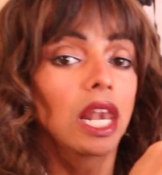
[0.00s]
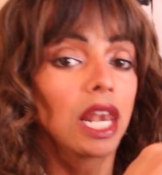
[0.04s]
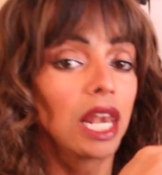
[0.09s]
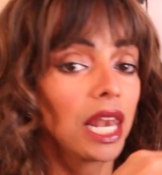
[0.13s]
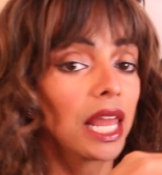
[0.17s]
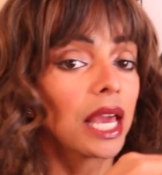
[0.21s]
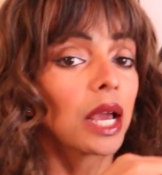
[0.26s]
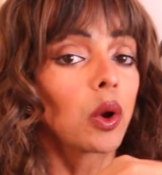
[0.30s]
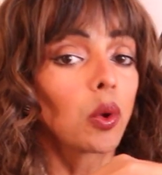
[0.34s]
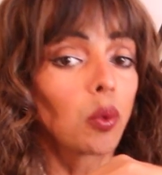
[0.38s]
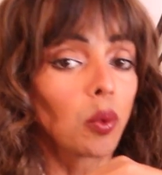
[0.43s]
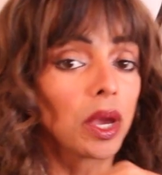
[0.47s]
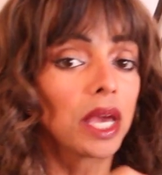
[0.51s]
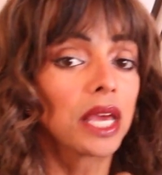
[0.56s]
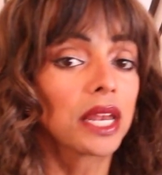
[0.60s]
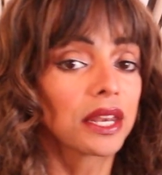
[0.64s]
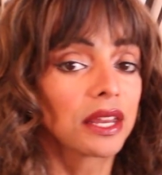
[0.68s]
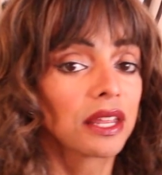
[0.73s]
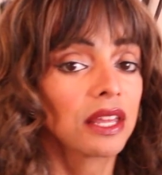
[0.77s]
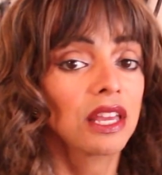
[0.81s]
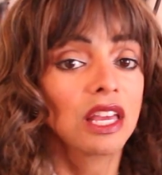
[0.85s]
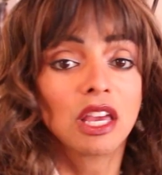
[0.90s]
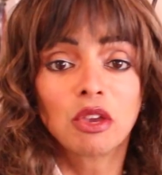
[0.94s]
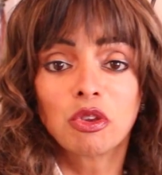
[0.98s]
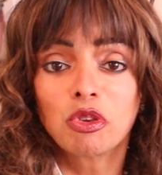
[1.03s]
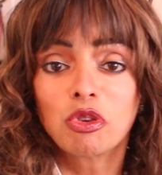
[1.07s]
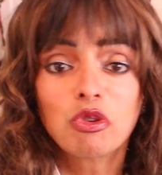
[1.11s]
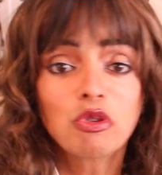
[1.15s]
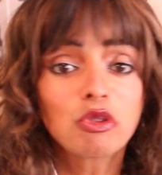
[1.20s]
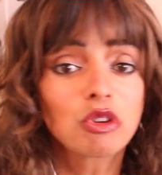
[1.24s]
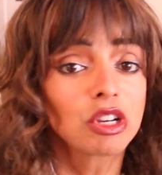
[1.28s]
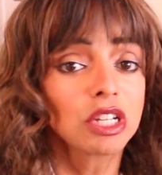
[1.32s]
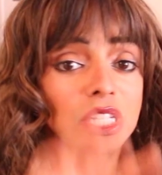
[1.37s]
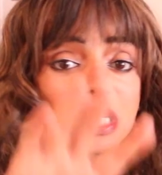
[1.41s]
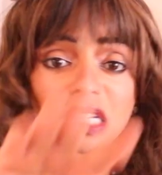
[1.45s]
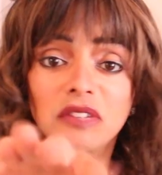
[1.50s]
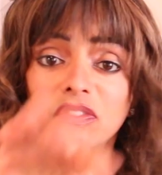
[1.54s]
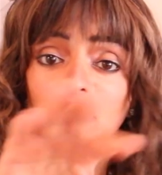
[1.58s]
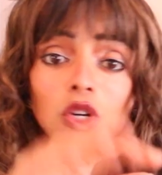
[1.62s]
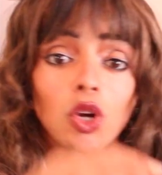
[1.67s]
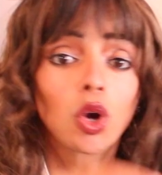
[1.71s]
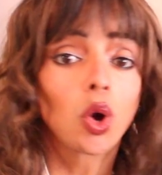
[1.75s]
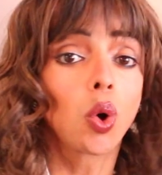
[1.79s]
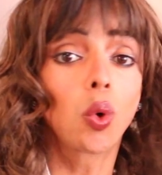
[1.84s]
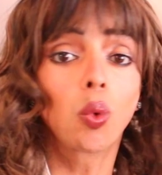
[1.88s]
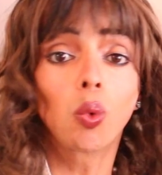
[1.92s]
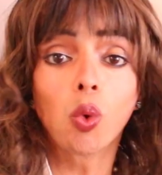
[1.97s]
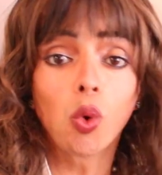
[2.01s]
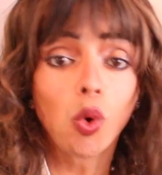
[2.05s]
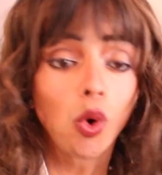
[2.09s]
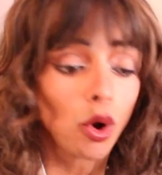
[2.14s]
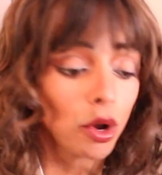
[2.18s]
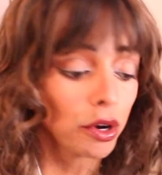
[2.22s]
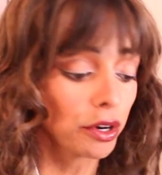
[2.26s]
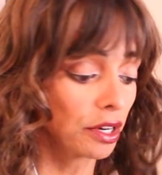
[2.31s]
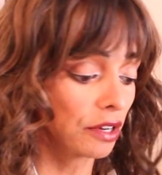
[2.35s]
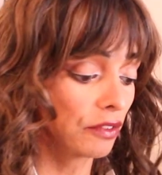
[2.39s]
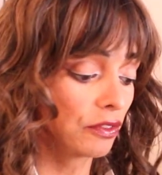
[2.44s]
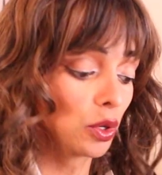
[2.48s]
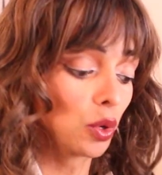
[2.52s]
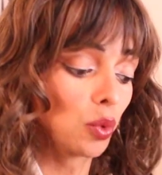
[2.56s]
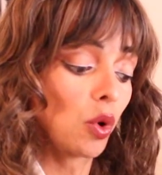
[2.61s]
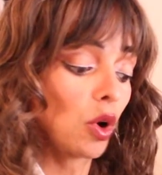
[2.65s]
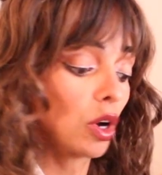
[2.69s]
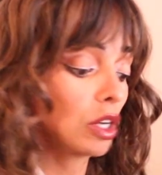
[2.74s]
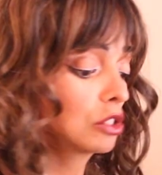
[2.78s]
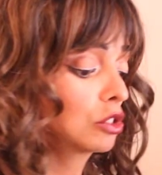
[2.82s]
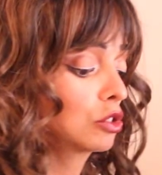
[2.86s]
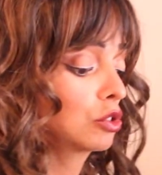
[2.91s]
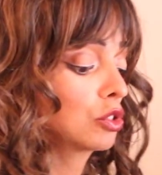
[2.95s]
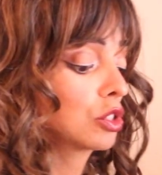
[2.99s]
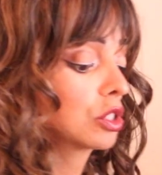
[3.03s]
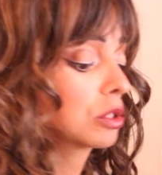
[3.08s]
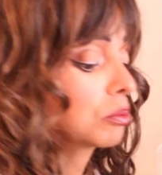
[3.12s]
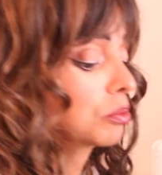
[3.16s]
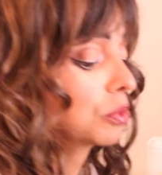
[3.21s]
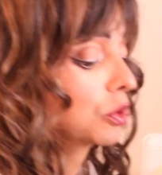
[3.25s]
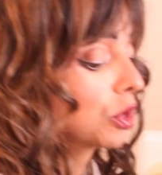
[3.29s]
liquid. You could even go water if you want to, some